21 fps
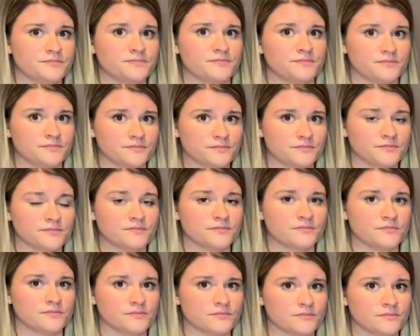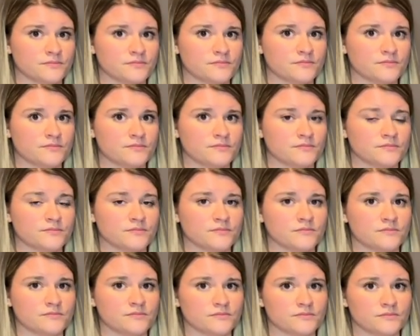
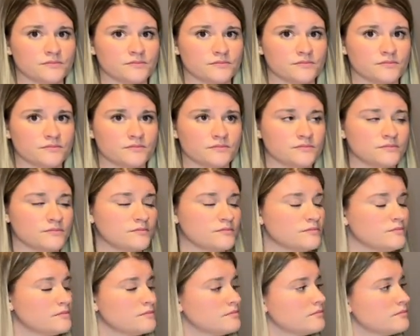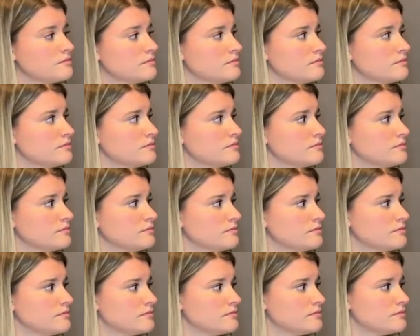
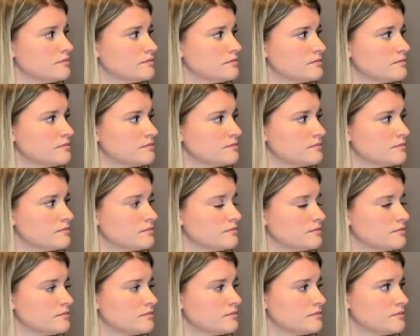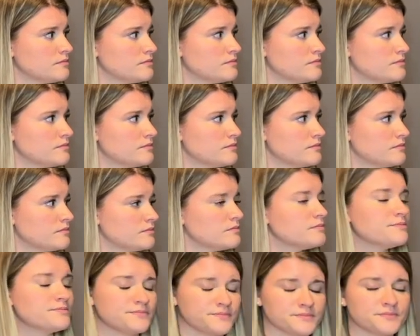
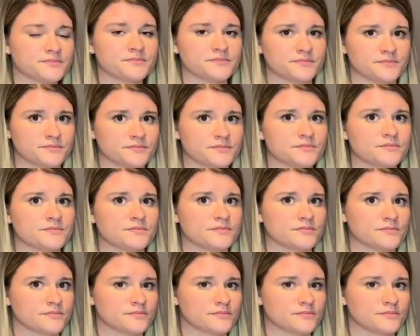The person shown says nothing.